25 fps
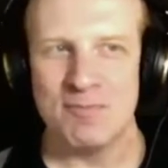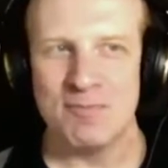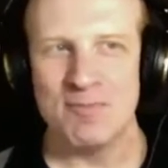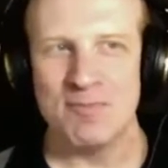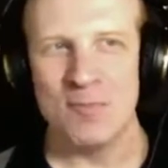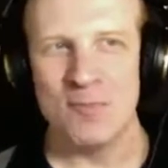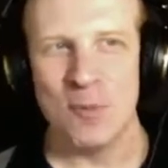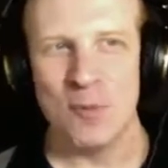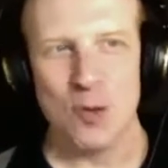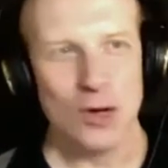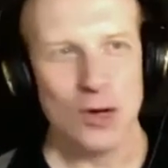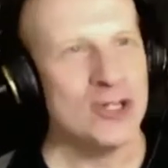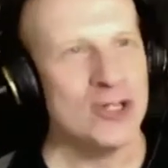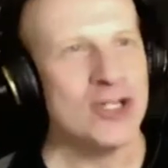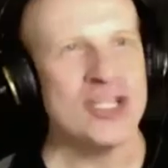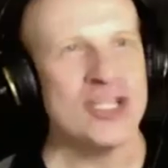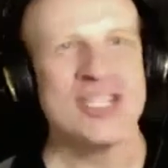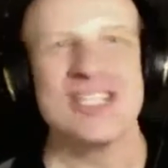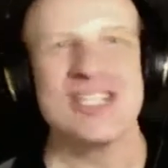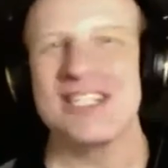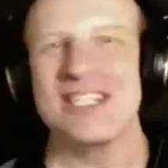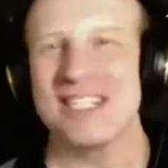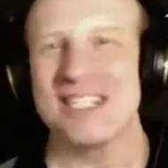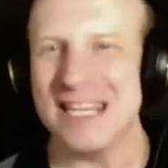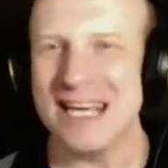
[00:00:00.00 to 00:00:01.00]
we're just
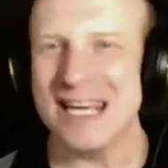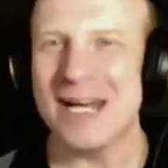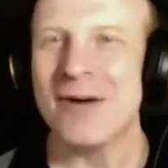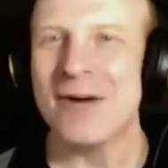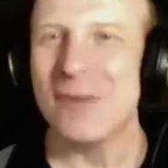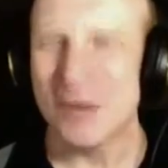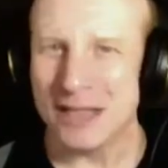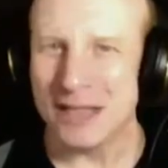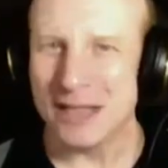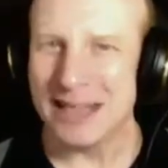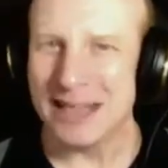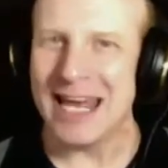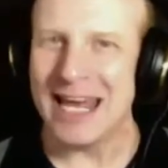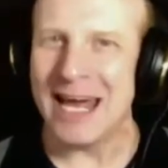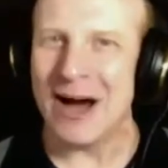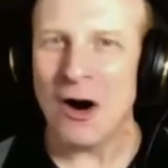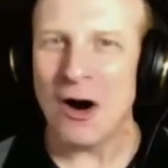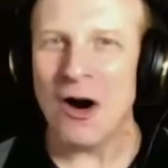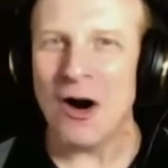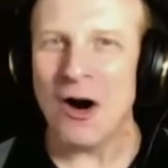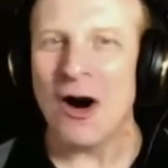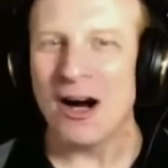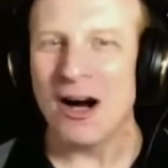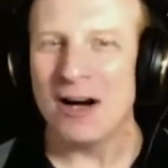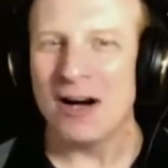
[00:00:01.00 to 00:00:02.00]
seeing what they
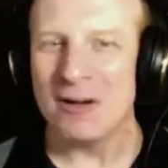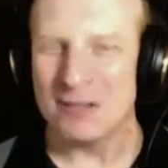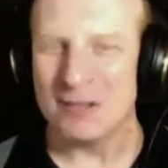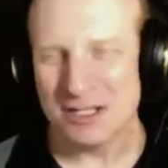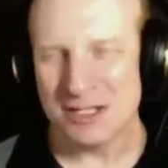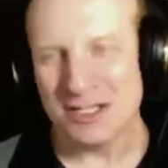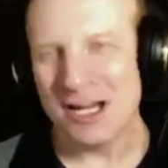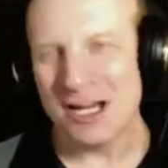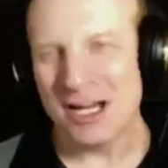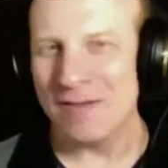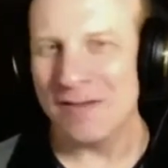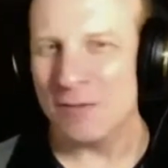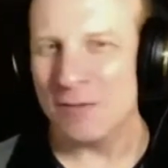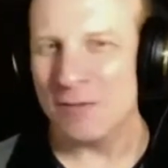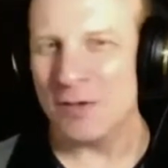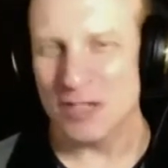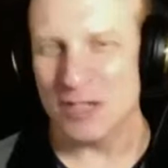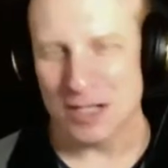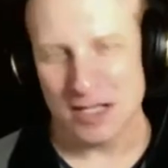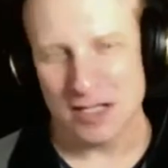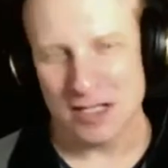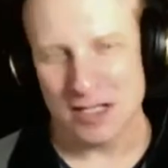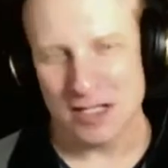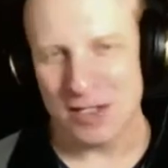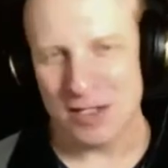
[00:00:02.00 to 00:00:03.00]
are, which is kind of amusing
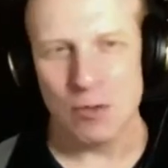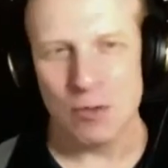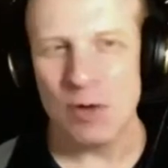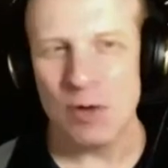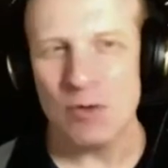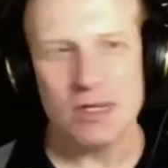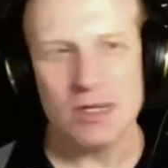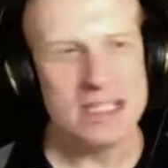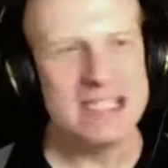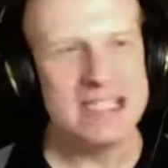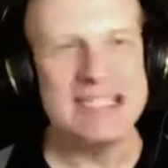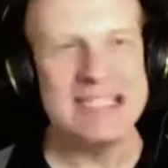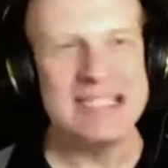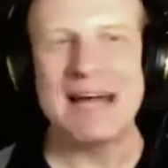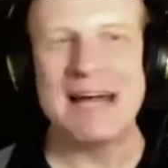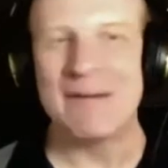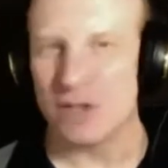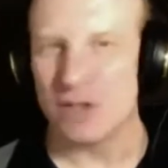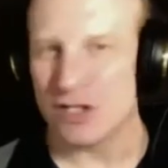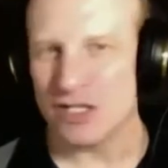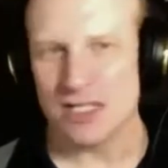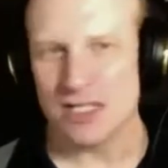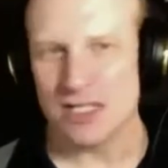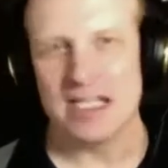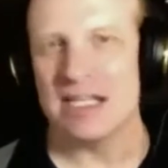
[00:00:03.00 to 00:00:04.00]
because like, we would never
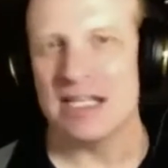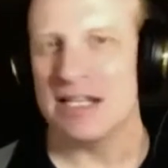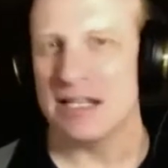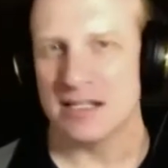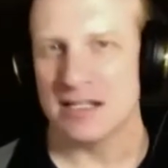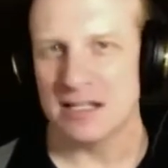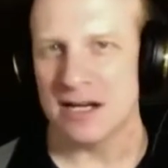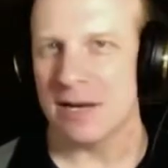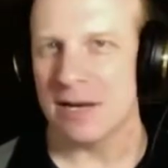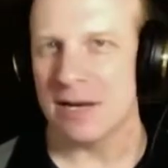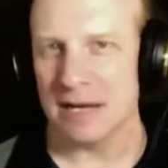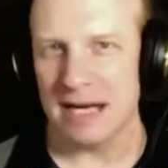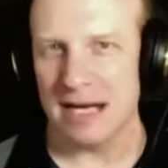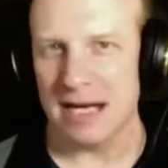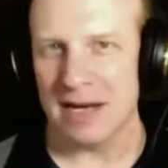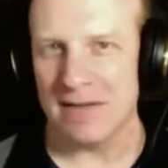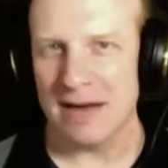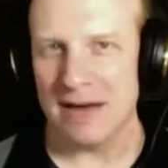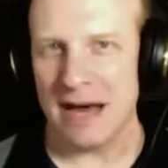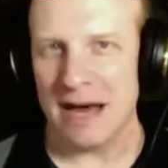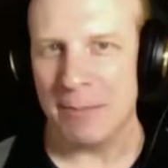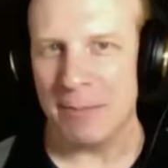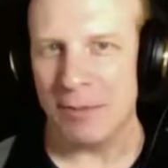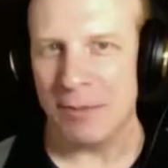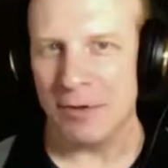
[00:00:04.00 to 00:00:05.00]
see this coming out of
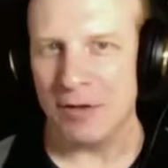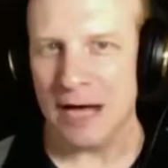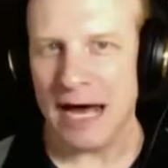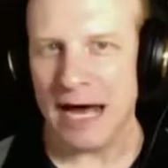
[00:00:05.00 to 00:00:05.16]
Apple.